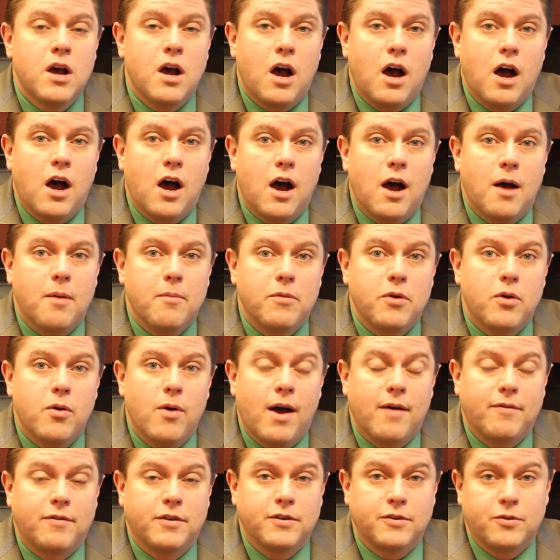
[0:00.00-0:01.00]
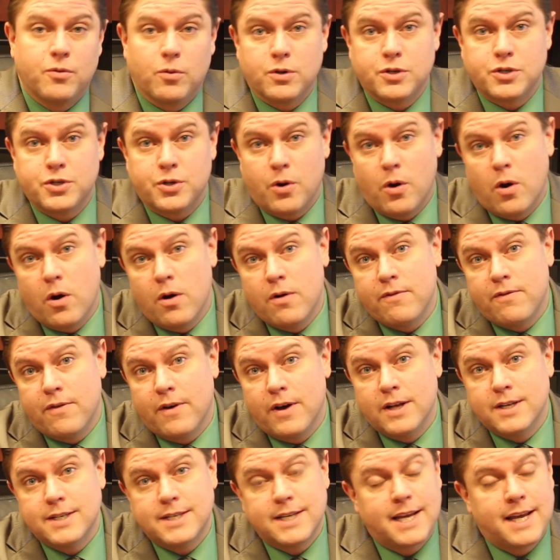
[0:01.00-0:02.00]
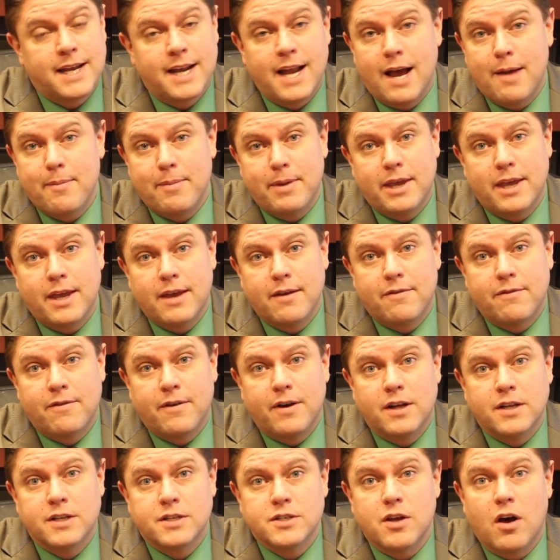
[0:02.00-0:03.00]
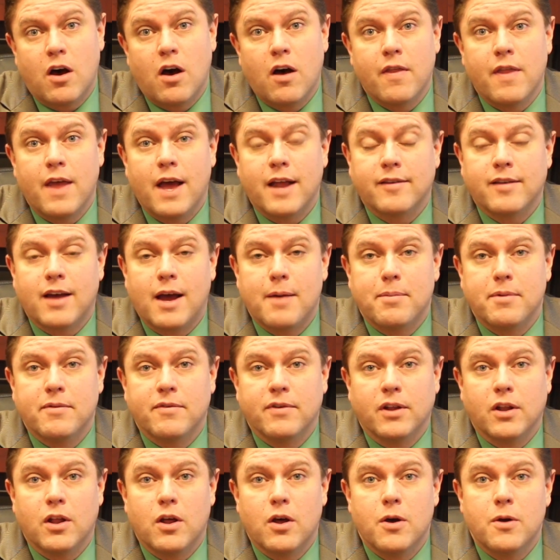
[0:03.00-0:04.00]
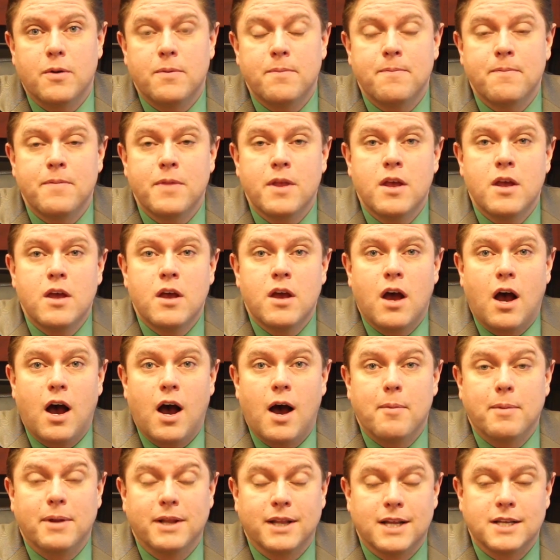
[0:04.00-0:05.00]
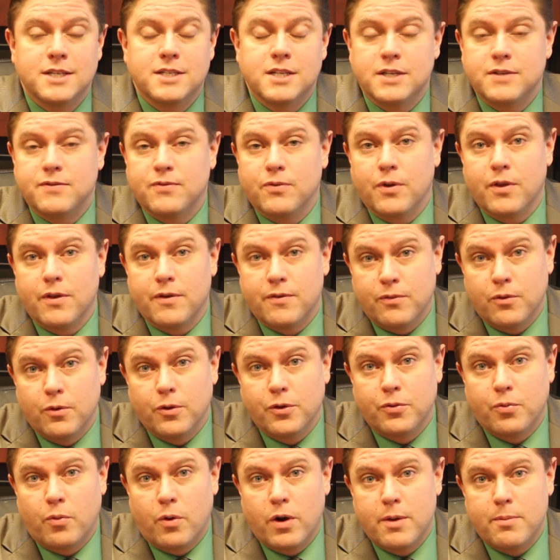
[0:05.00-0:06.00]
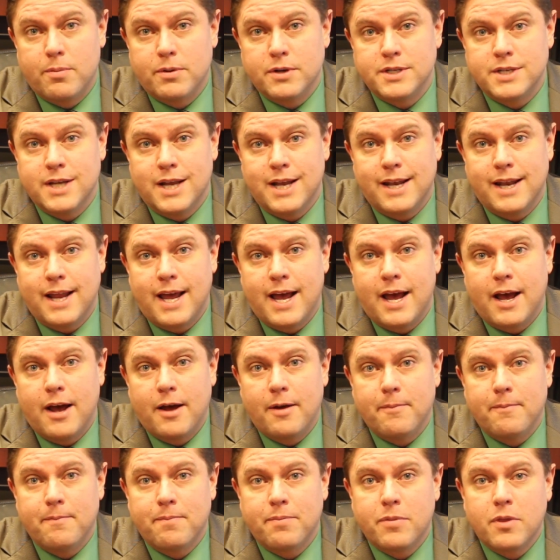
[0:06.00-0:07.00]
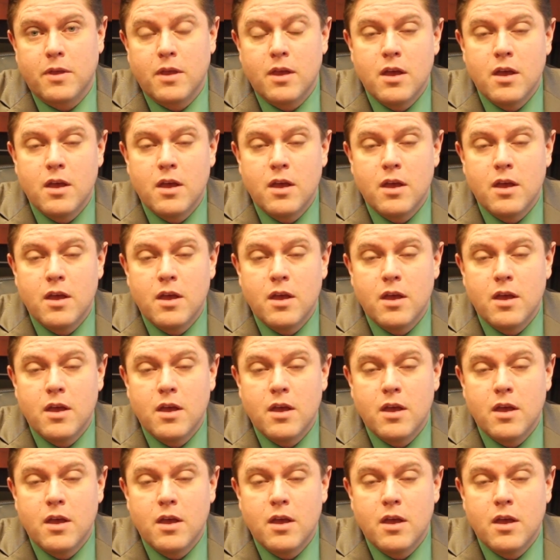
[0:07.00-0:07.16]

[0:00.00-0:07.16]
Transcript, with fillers: Um, you have to source your own funds. It cannot be gift funds on that type of a loan um, unless it's for the full twenty percent down.